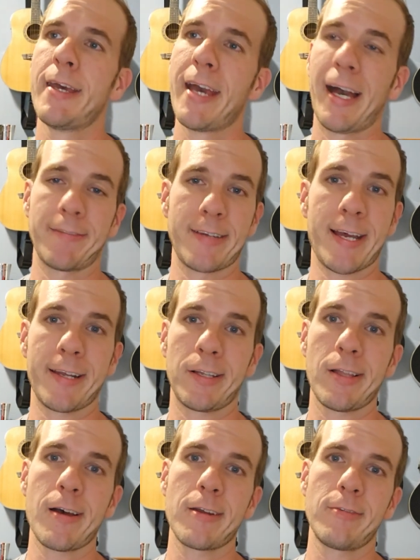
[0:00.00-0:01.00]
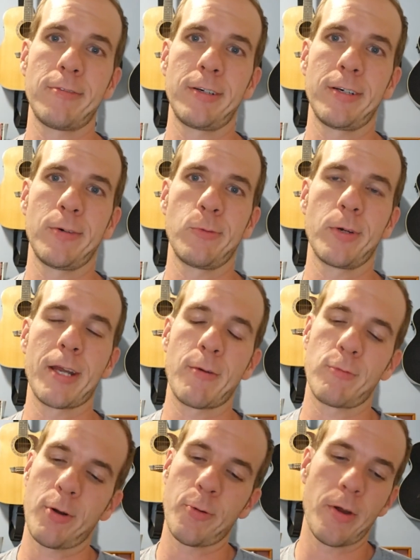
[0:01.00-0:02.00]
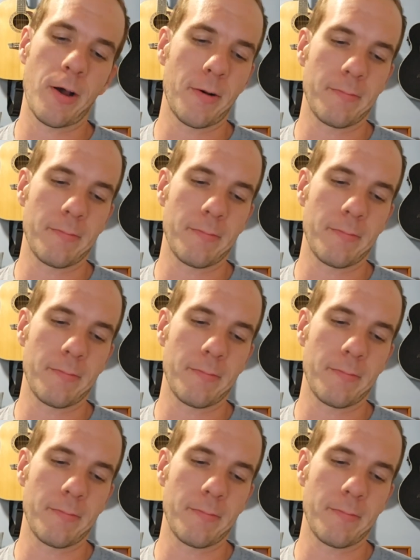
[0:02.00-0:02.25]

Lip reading: I've got a lot of what I wrote on